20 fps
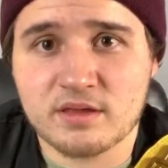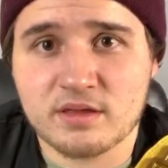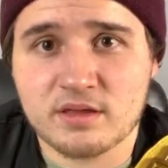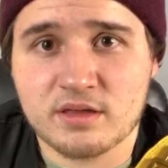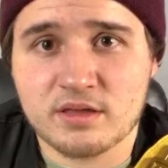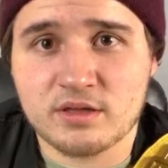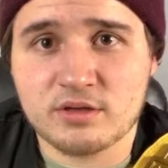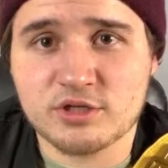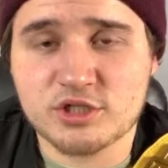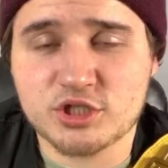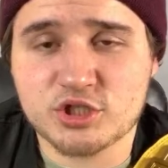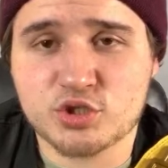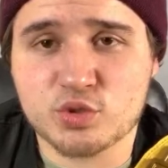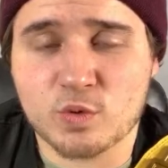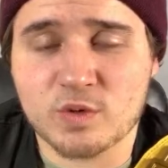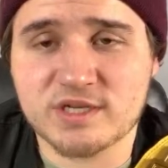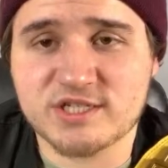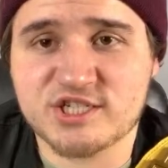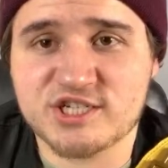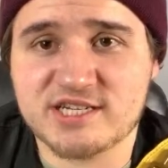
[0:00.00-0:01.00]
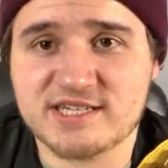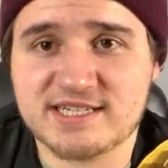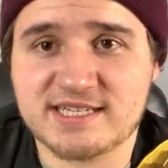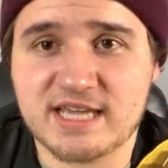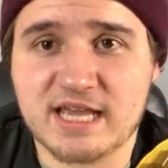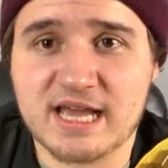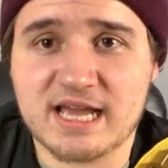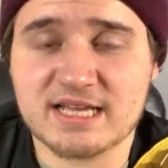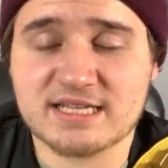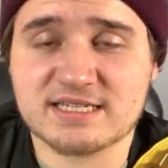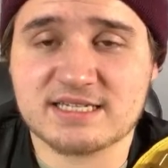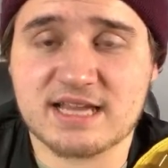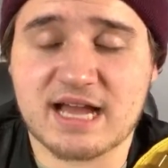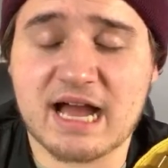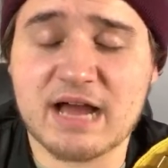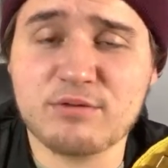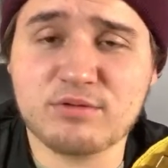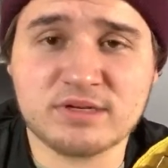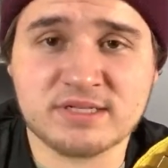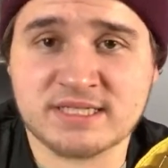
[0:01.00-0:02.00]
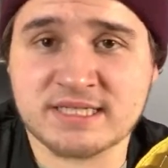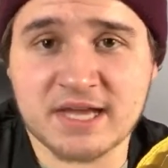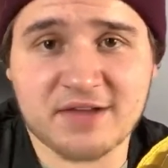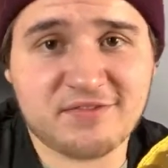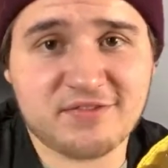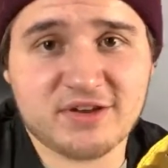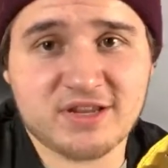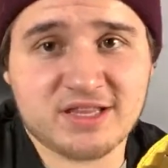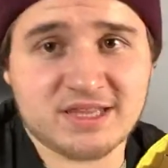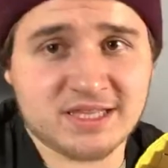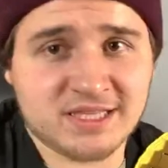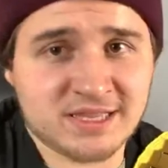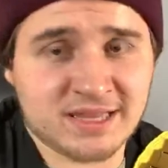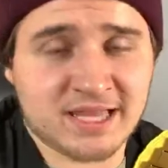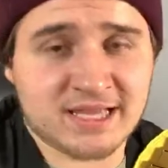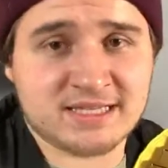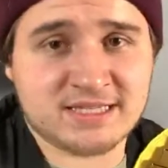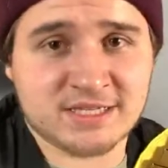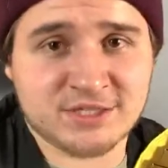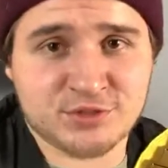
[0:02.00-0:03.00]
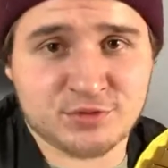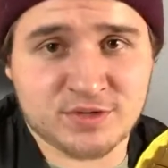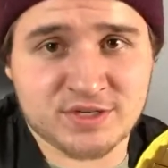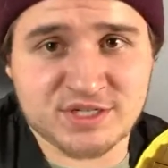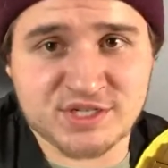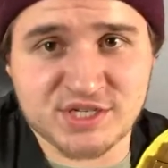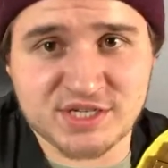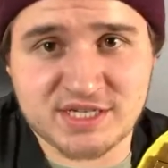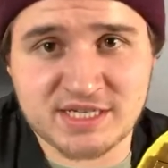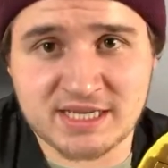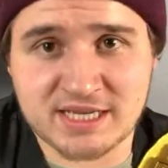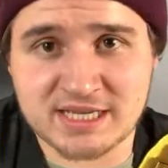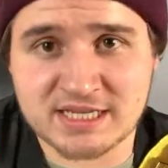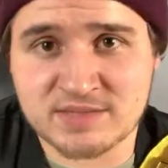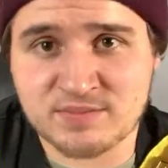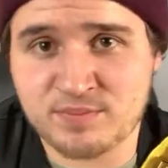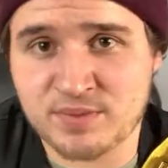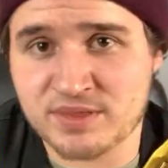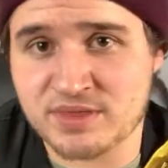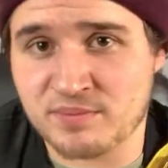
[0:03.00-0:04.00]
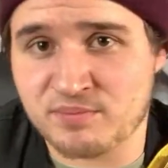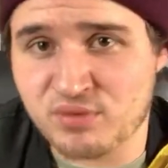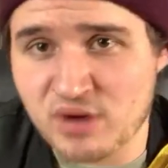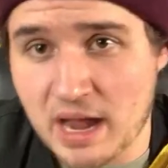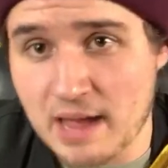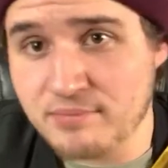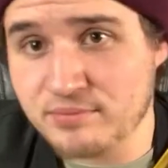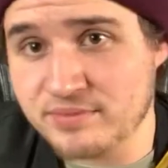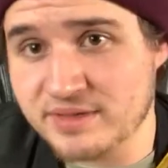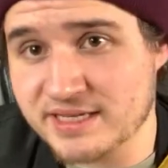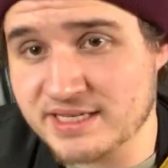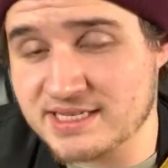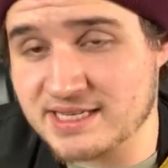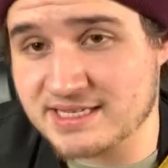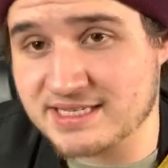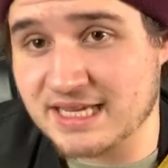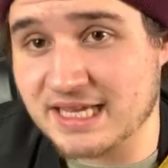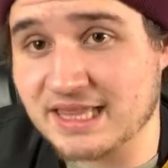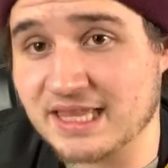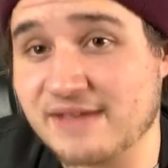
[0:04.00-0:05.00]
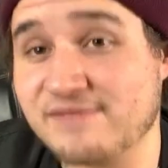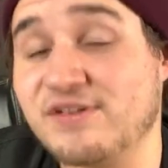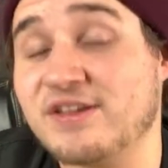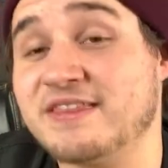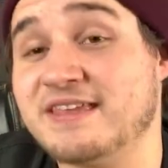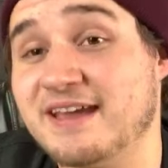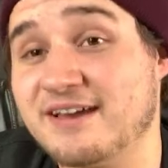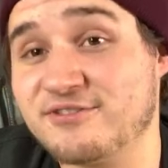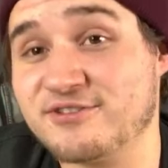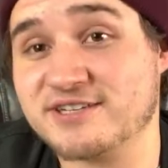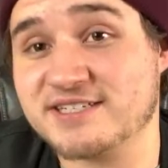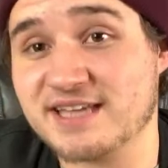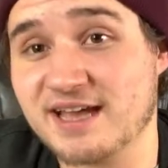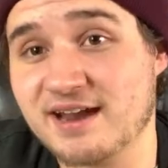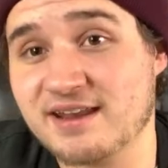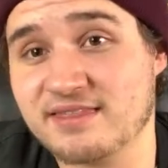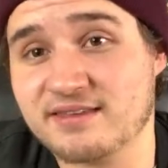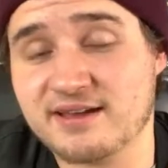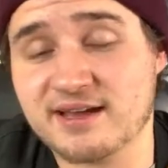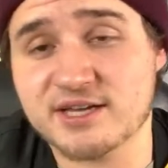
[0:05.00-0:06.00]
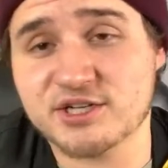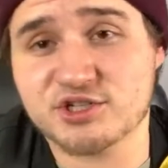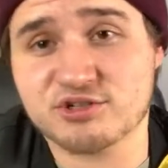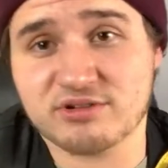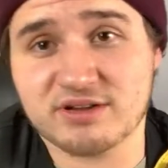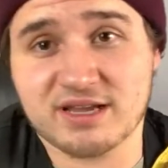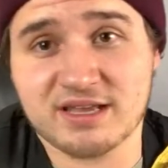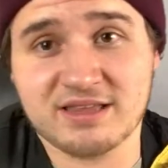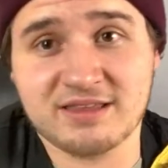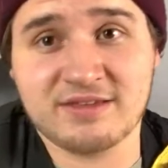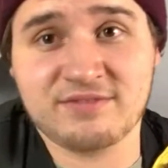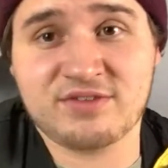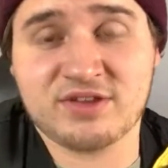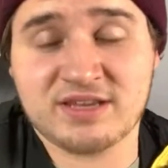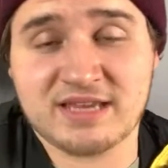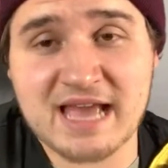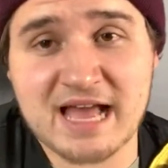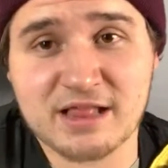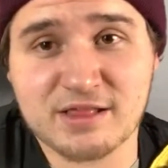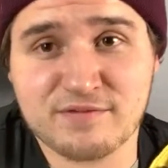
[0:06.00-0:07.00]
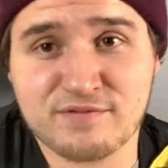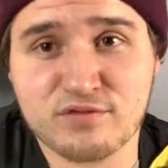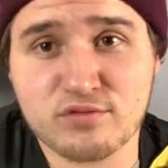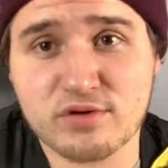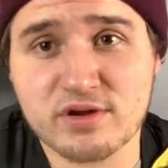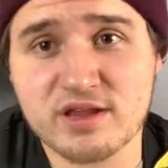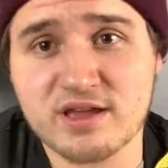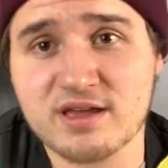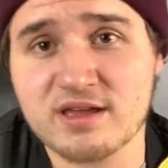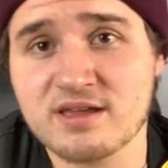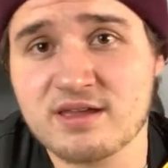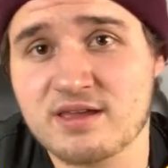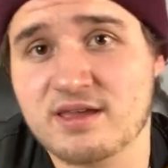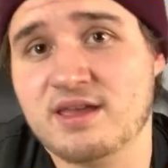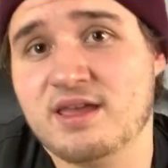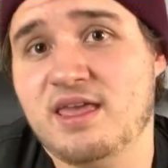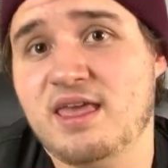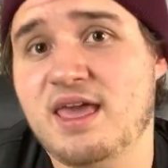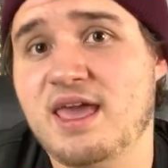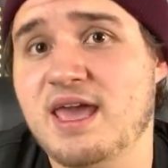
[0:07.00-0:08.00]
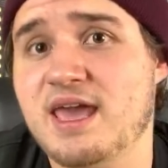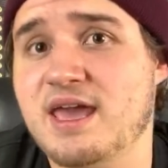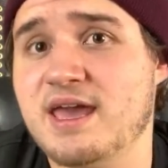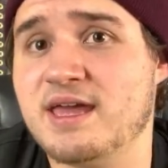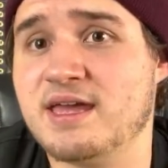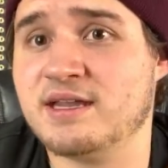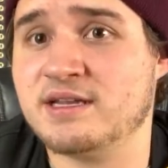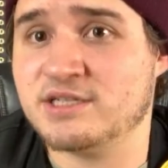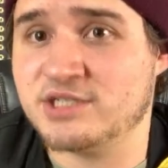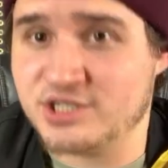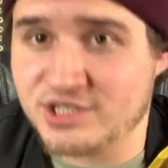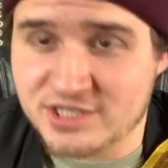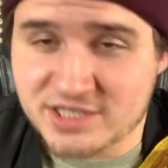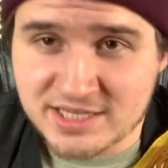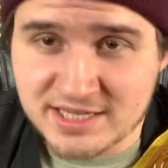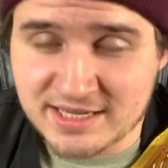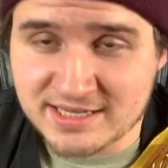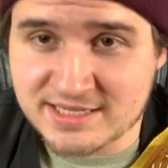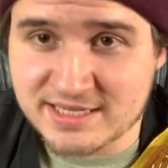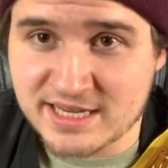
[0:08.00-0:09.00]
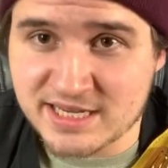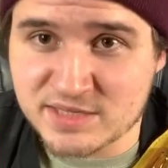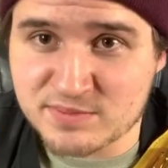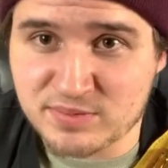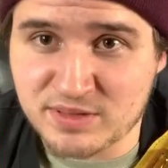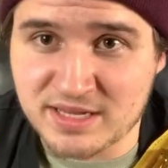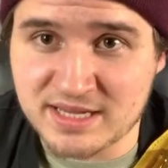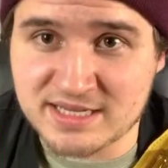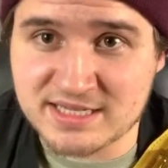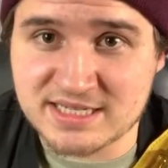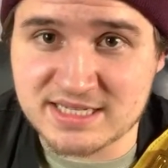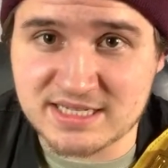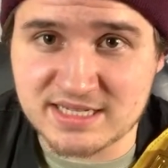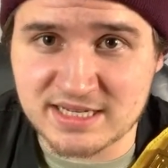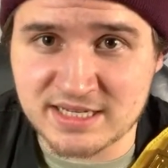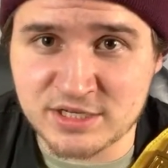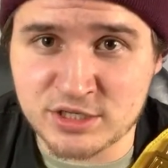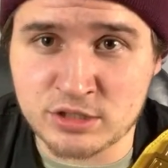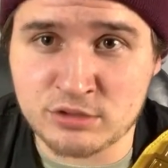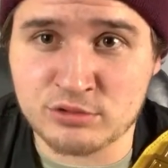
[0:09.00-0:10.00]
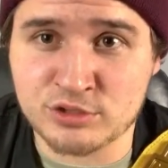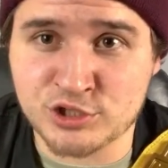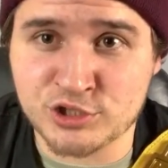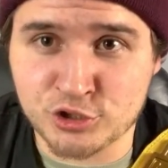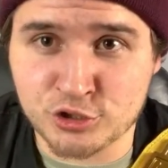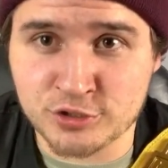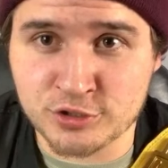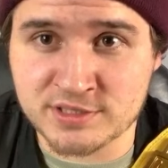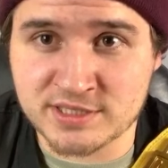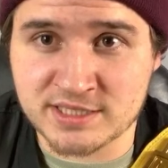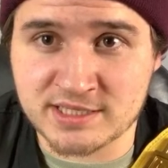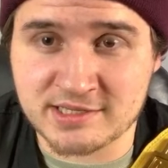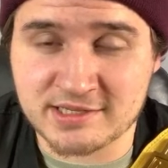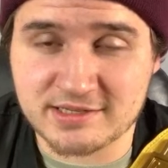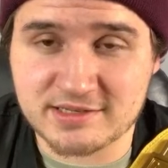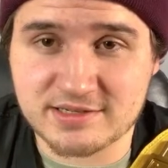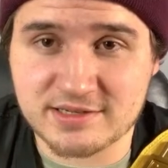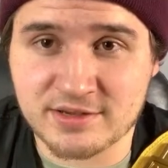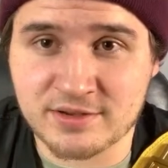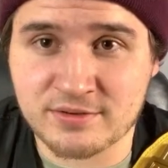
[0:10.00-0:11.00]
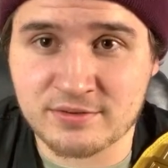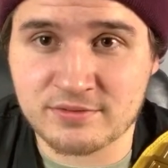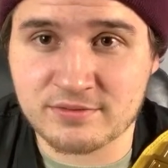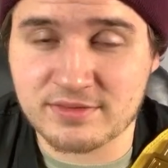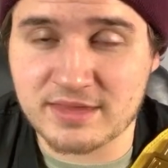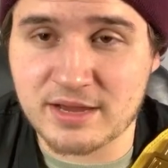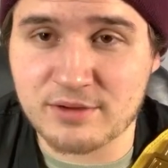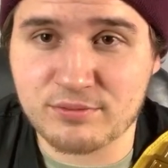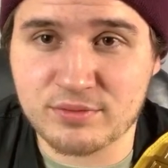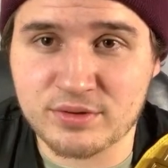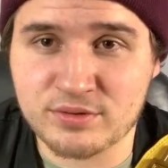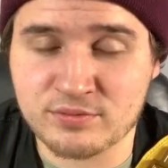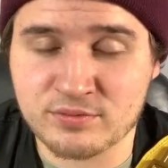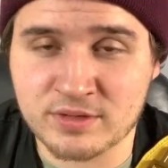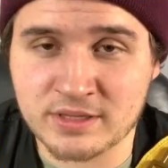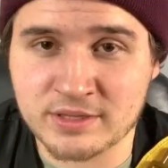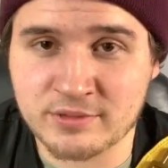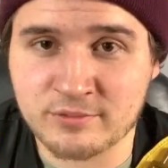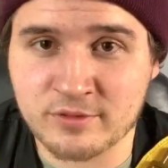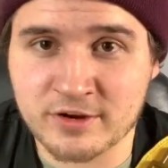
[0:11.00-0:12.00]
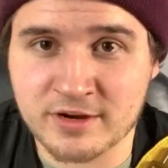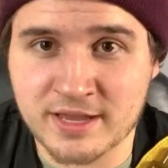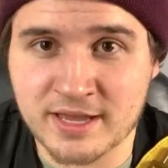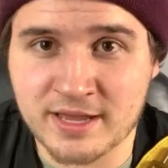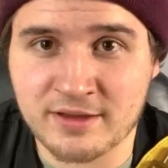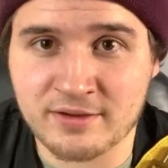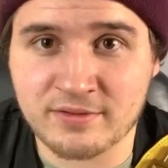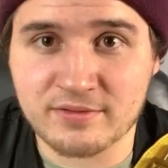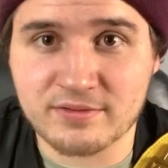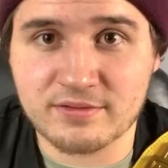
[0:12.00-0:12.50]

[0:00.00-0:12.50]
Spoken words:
You should join GTS. I would definitely like to join GTS, but the problem is I live on the other side of the country. I live in California, and GTS takes place in New Jersey, so that wouldn't really work out.